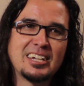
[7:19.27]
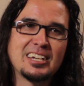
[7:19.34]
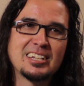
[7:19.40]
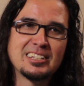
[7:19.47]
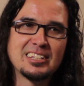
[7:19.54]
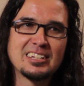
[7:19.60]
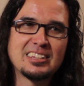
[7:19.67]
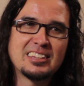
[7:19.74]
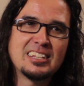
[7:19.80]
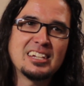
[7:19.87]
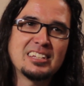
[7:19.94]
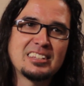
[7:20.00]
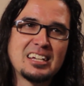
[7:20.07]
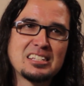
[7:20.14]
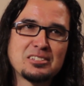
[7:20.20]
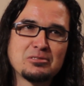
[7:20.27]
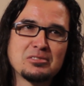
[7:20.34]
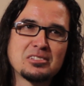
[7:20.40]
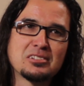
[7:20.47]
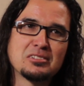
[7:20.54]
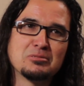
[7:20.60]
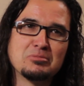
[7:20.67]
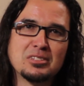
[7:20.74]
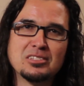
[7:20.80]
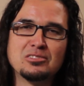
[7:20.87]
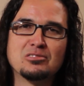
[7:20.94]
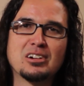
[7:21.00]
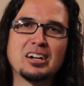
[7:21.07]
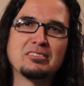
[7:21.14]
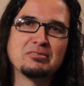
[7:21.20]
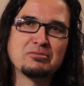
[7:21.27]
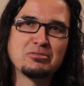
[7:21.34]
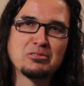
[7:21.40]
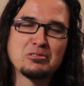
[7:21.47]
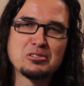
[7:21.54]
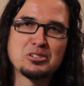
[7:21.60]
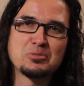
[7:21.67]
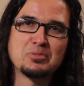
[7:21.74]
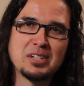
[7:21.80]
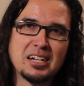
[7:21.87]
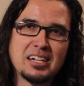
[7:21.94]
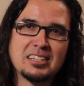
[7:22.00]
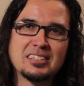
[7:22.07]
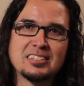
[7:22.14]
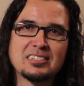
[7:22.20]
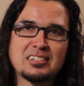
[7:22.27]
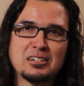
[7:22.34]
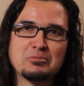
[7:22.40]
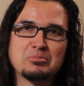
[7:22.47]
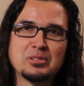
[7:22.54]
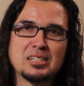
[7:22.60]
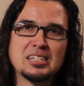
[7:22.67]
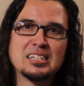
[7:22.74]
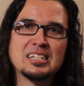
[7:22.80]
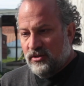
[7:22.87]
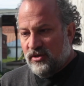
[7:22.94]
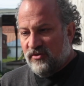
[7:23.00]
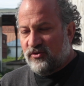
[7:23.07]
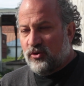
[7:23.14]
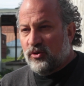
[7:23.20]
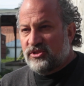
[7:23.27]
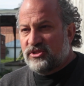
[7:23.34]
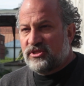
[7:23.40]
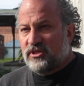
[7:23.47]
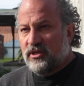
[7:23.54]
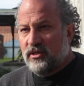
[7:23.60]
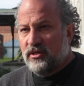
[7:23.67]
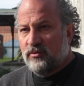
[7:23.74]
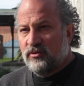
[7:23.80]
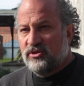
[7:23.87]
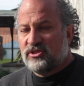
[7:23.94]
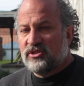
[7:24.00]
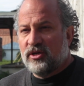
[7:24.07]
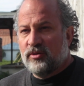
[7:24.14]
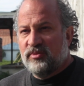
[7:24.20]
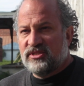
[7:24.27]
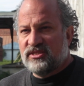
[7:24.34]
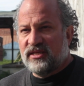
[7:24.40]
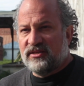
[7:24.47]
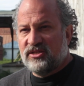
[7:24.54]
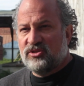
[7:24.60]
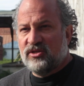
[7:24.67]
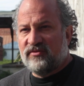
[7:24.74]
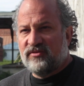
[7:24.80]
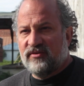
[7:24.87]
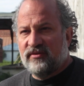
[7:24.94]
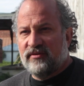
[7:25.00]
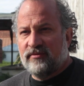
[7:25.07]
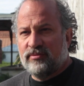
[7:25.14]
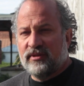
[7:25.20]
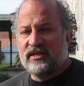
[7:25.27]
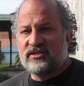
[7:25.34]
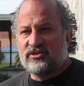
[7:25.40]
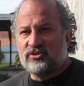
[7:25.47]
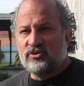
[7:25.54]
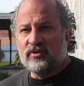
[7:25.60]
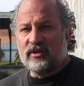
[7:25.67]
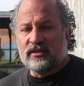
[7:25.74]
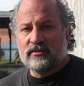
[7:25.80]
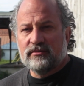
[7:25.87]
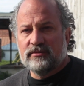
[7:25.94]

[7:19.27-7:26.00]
And I think that's what's going to be the driving force behind this company. Of course, when you start a business like this, you have to have a place to do it.